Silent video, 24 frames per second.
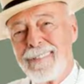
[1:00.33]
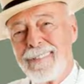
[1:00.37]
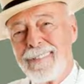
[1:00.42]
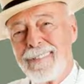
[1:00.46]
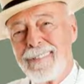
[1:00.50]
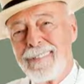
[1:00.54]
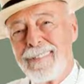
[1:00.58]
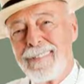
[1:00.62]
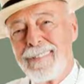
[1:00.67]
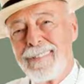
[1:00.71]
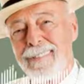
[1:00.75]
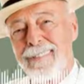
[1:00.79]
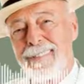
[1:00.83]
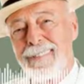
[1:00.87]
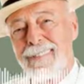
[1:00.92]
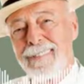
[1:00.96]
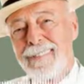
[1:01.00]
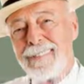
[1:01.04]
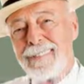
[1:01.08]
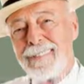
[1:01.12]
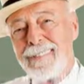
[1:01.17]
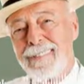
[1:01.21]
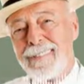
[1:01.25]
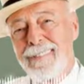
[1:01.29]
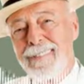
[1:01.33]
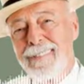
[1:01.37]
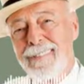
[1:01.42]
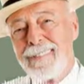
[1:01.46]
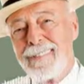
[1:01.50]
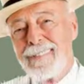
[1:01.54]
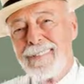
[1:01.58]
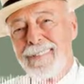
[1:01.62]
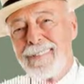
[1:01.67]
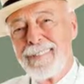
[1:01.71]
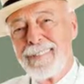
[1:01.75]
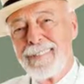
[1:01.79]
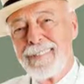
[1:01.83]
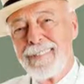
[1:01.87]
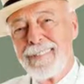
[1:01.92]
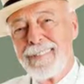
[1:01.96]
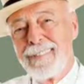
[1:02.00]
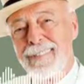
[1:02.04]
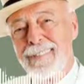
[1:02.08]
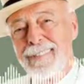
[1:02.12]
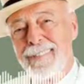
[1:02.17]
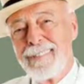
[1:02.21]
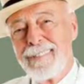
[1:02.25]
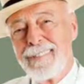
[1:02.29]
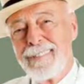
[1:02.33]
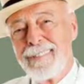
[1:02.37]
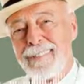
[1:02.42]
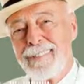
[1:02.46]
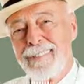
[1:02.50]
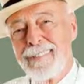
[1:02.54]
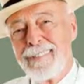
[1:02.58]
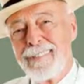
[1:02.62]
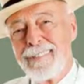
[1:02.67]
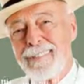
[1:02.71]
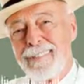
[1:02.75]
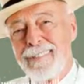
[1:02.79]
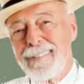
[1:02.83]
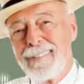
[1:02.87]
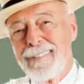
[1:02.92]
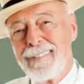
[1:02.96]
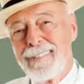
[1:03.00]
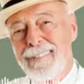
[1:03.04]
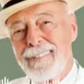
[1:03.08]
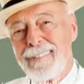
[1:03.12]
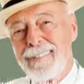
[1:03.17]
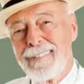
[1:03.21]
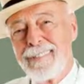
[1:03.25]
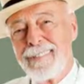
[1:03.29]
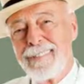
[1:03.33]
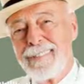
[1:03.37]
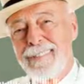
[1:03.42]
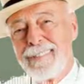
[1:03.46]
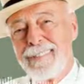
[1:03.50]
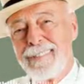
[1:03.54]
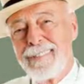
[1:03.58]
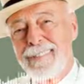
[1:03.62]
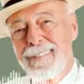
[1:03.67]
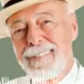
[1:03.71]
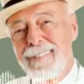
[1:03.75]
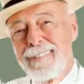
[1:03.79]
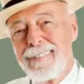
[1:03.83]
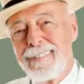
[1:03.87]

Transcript: The fact was that the passing game coordinator and quarterback